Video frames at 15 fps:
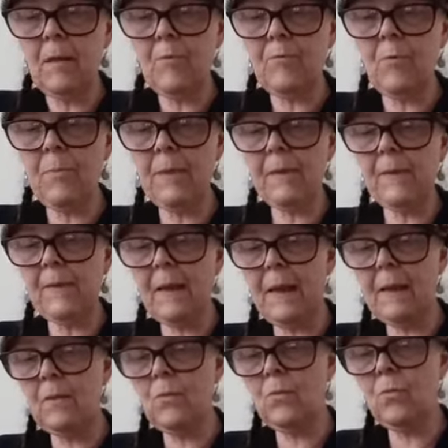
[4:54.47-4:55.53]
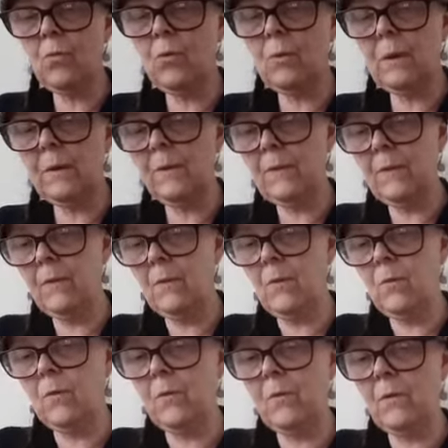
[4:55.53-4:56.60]
from this side. Oh, it
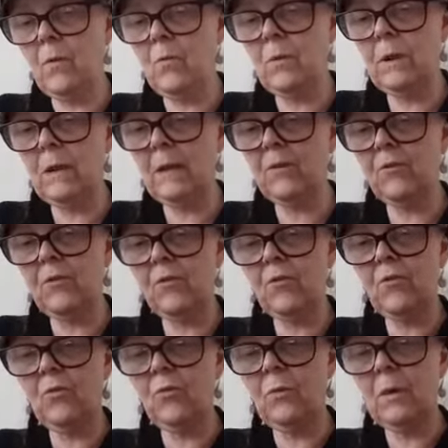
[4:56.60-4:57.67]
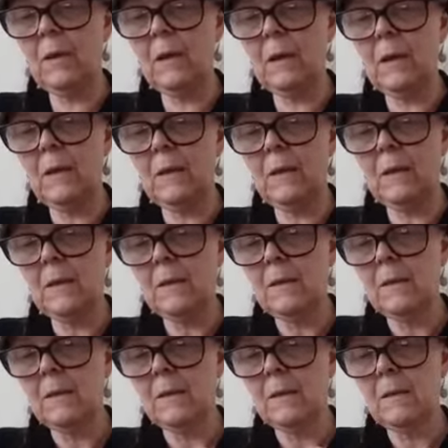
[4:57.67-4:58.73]
looks so delicious, children.
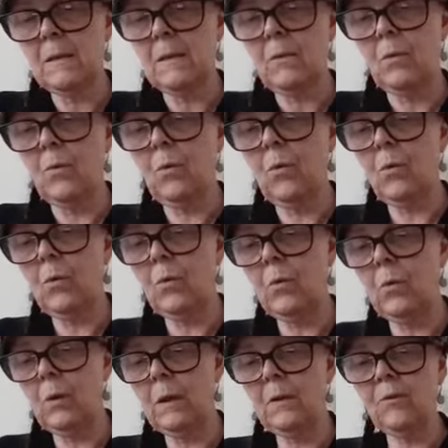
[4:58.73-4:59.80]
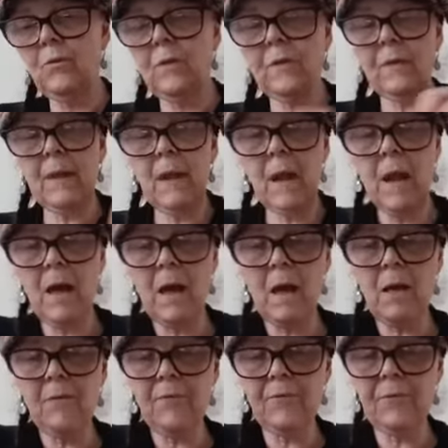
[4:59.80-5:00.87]
Oh, I just
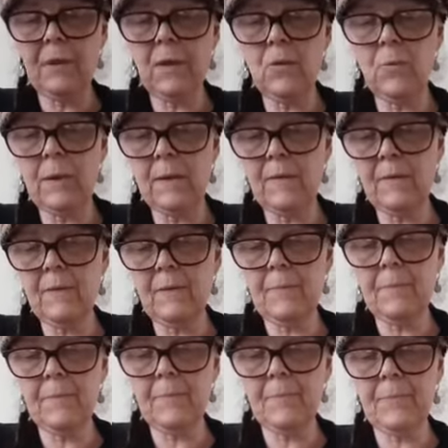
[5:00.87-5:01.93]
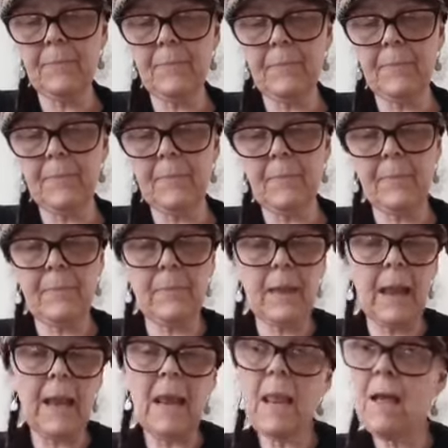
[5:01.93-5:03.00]
love kiwis.
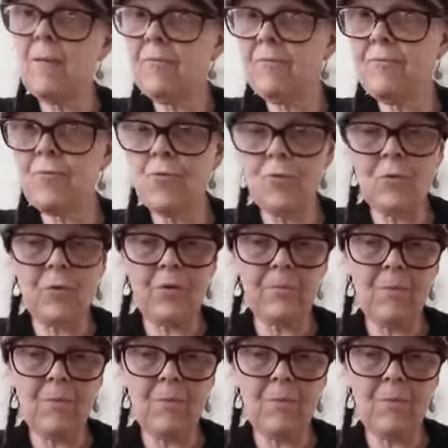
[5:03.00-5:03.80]
I love fruits